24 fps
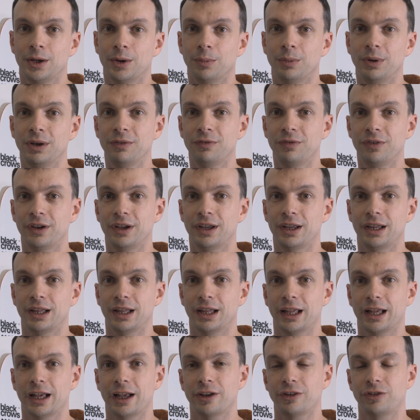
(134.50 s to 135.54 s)
with
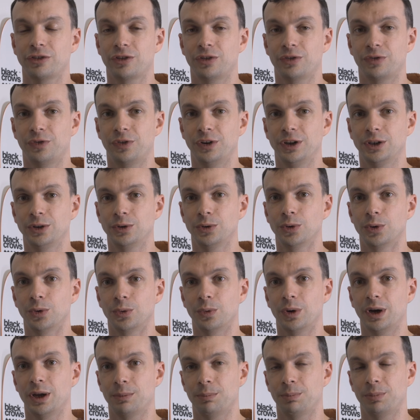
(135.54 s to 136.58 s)
cast Freetour
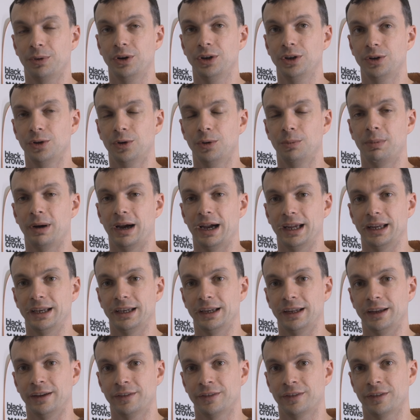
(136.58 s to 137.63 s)
1.0
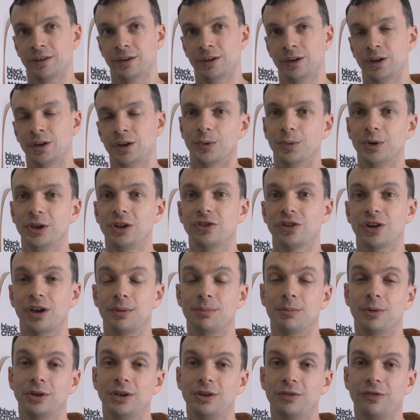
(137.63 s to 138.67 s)
bindings, which I
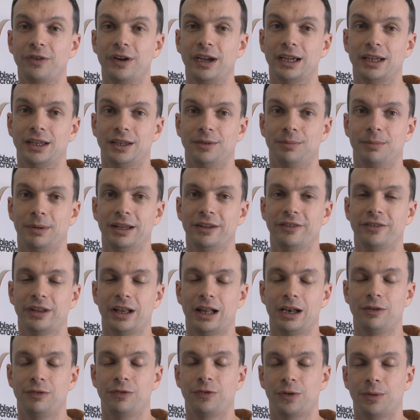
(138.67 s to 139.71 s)
modified
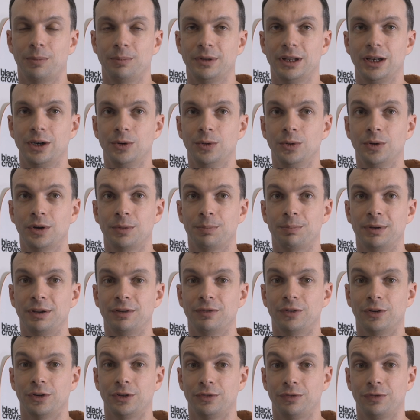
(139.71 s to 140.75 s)
myself from the Look
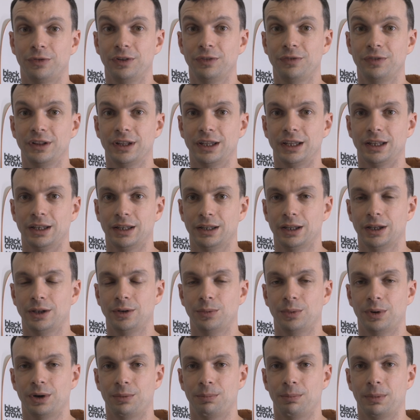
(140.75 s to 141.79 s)
Pivot 15
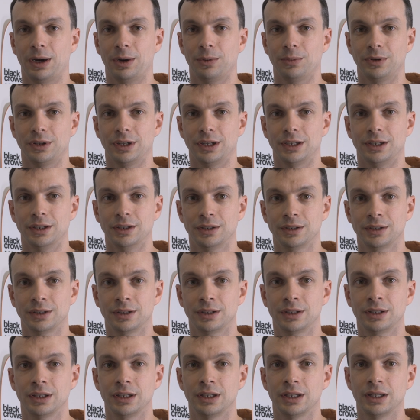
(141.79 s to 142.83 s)
that were mounted.
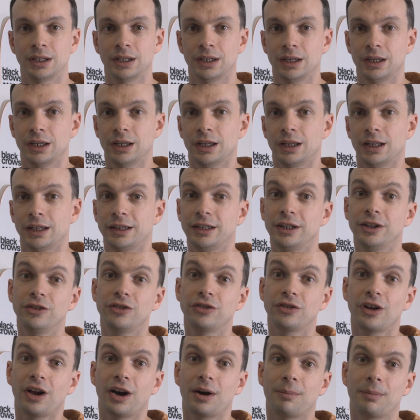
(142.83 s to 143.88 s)

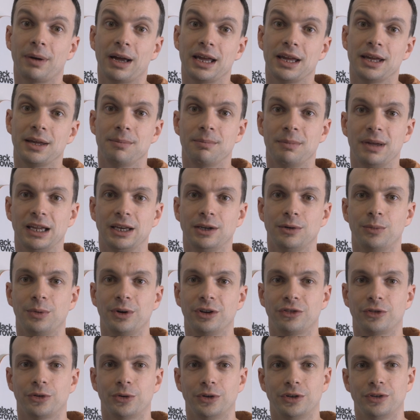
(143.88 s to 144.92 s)
These are my main
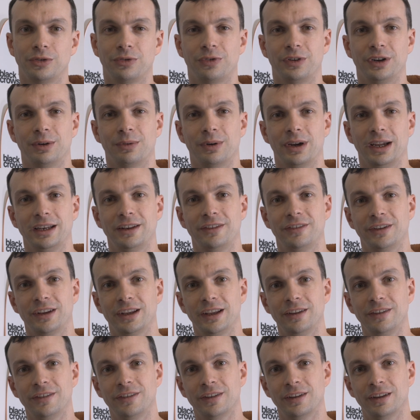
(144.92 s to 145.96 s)
resort freeride
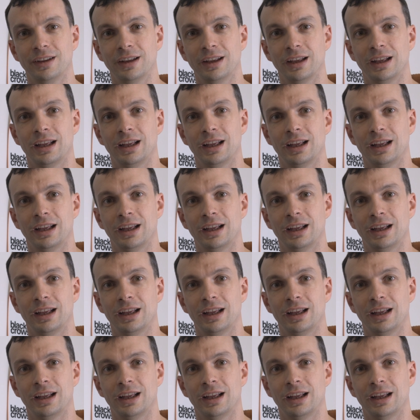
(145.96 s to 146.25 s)
skis,